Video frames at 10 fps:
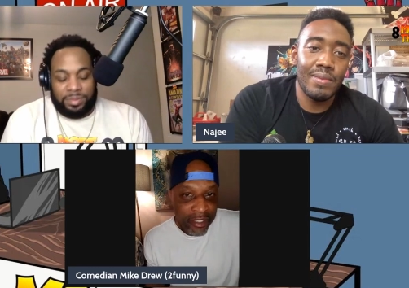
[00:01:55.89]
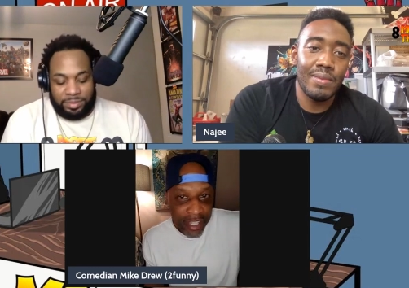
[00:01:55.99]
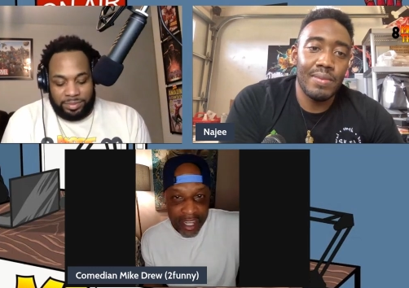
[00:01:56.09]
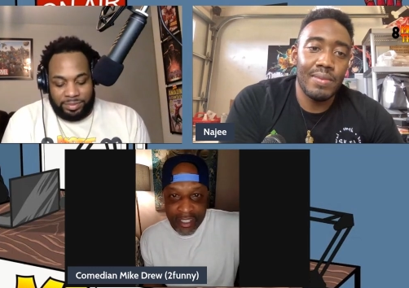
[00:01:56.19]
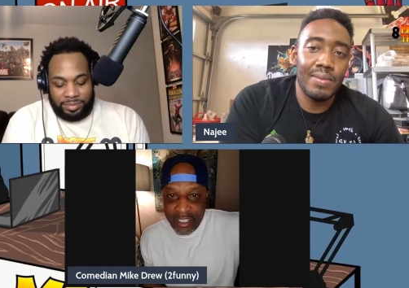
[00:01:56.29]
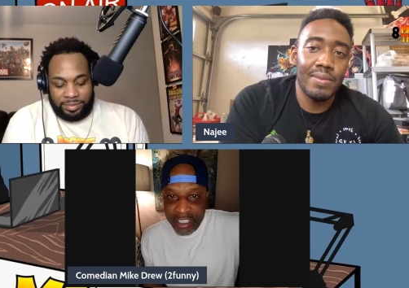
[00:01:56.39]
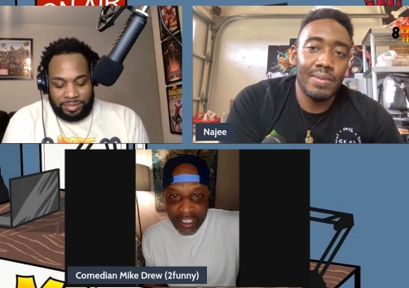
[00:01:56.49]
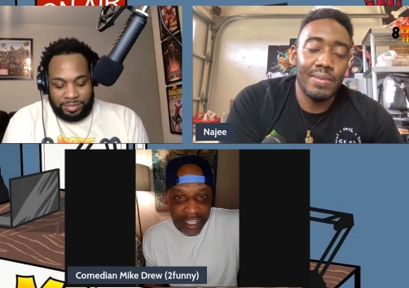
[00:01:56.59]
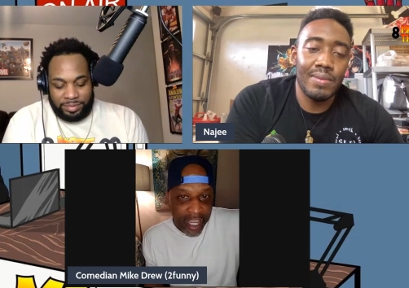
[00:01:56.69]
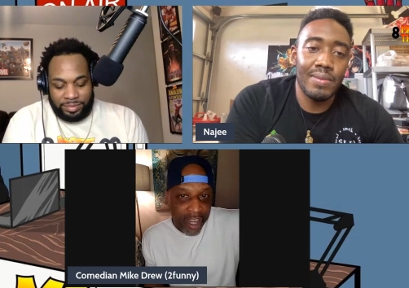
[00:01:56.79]
Speaker 1: to Zanies and
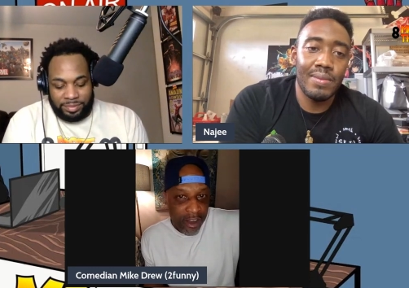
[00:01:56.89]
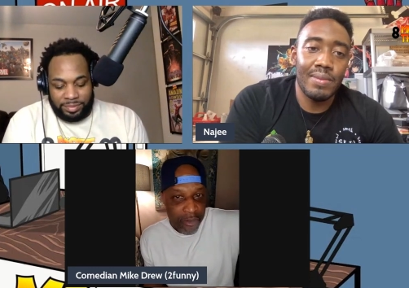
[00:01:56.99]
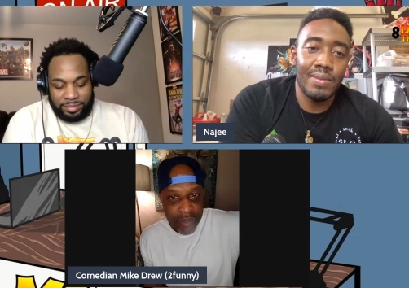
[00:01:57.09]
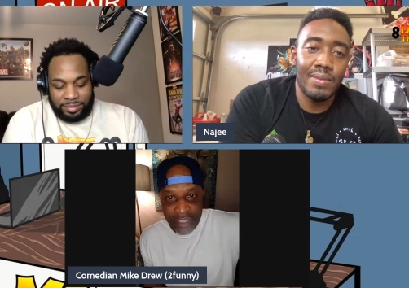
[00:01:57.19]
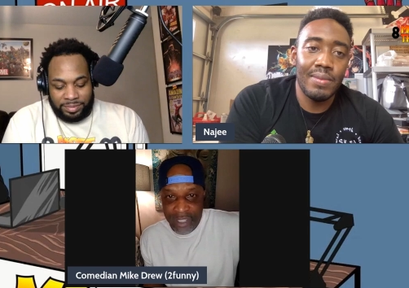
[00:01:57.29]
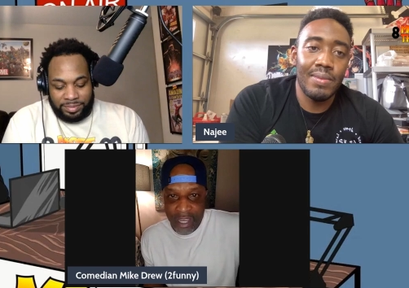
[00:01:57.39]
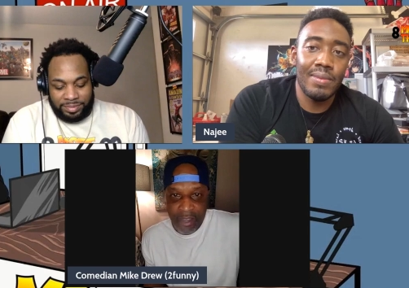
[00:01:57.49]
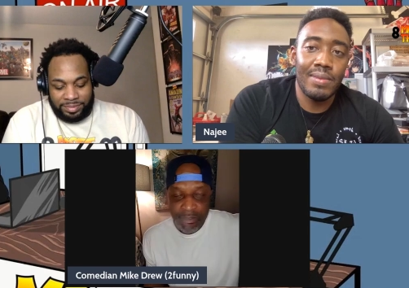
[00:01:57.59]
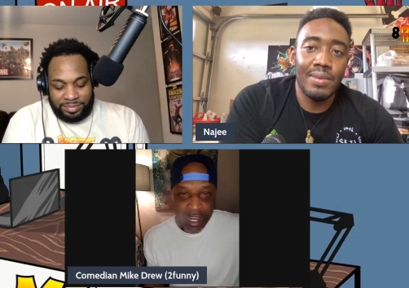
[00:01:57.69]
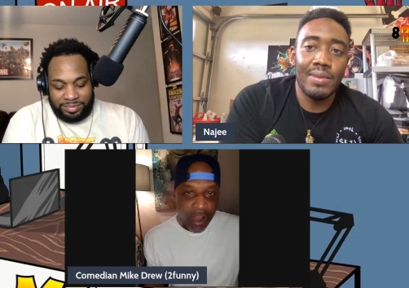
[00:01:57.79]
shook at her one
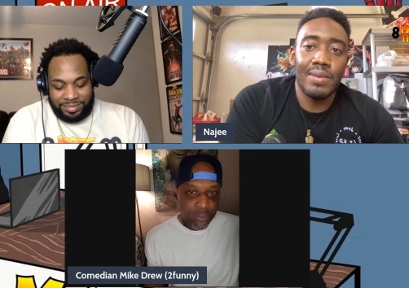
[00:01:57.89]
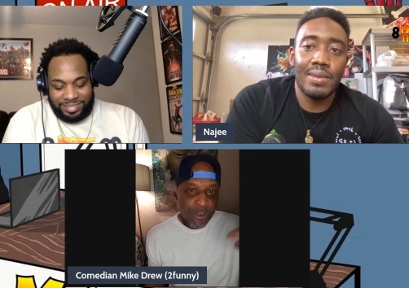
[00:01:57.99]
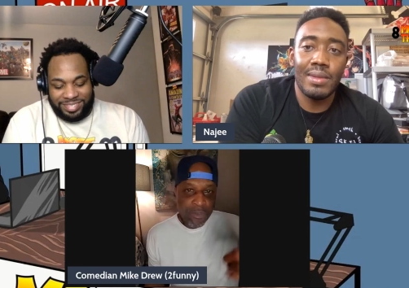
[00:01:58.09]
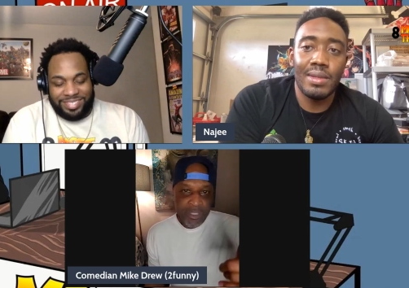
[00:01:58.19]
time. Now I don't know